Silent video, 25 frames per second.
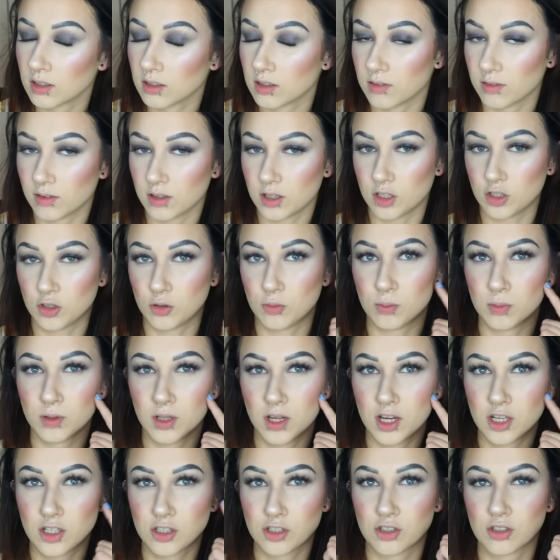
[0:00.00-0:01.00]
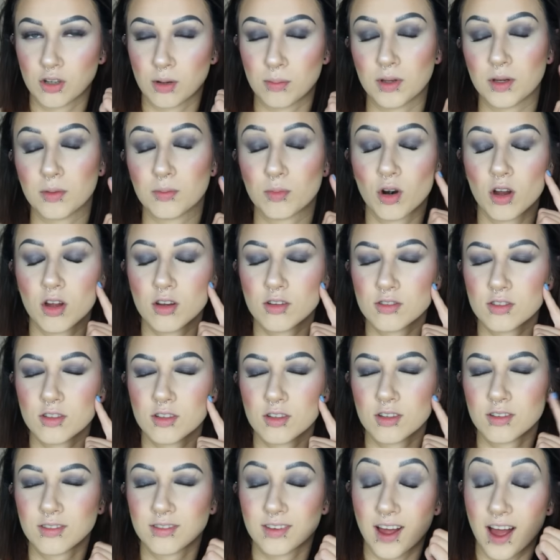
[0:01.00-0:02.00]
when I do blush, I mean
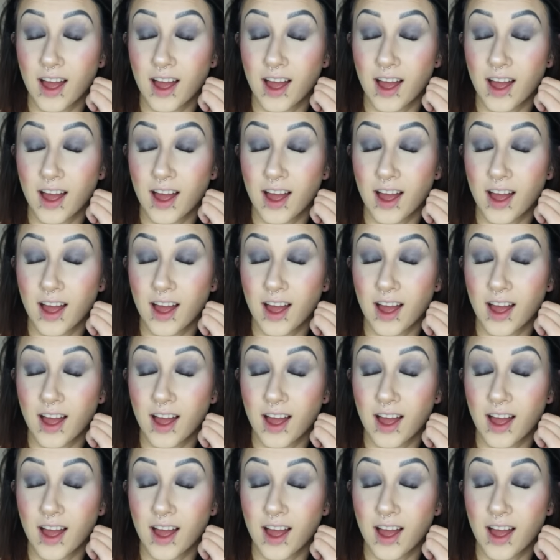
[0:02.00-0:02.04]
bronzer,